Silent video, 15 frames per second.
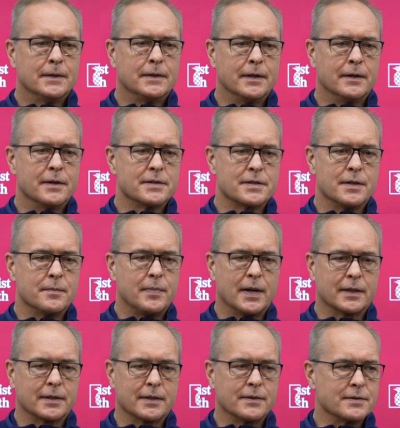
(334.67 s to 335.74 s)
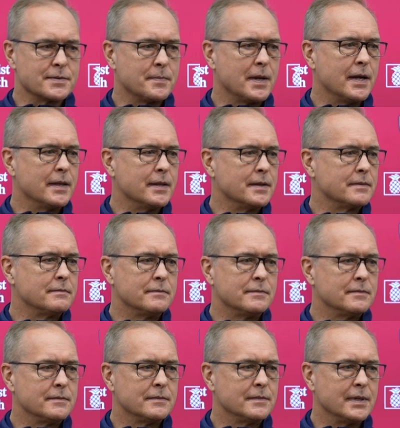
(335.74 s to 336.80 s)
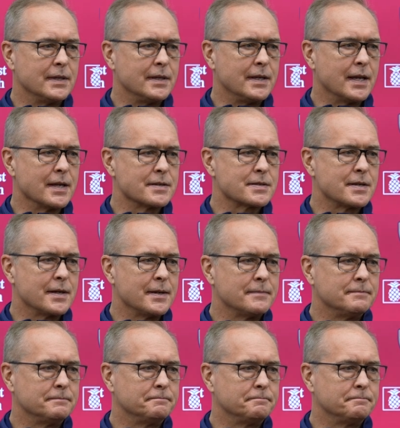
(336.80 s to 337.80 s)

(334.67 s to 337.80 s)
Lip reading: there isn't a puck that goes by that he can't stop.